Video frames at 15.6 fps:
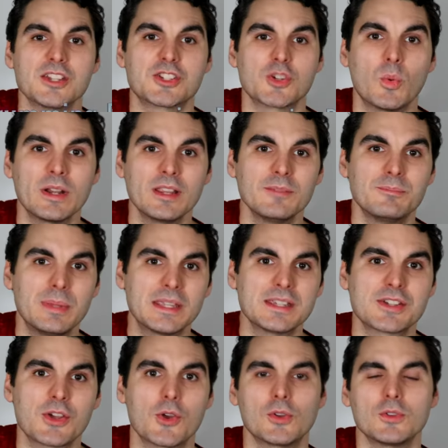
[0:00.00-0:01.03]
So one of the
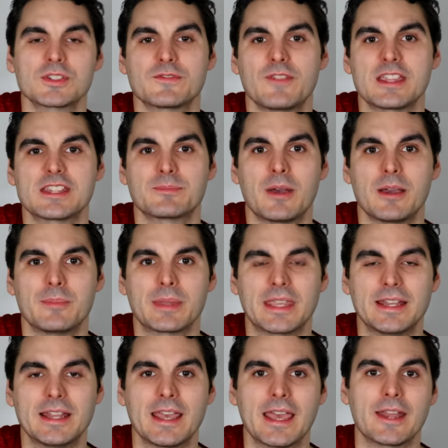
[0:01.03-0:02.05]
biggest hurdles faced by
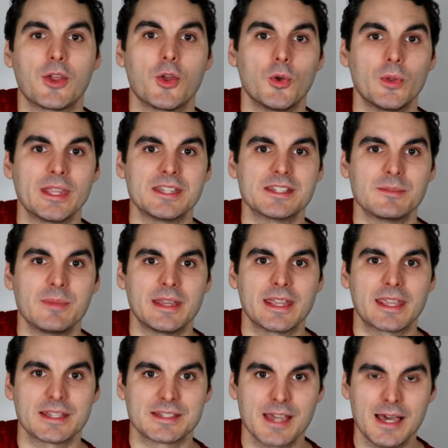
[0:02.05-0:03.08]
beginner and early
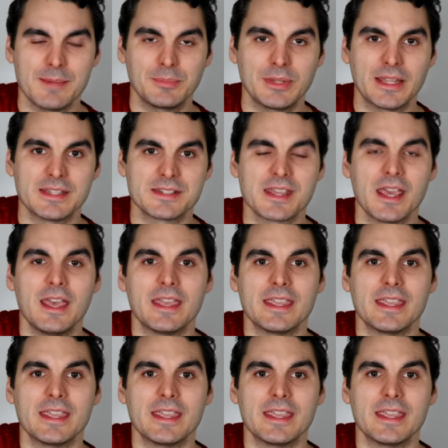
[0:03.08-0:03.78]
intermediate guitar players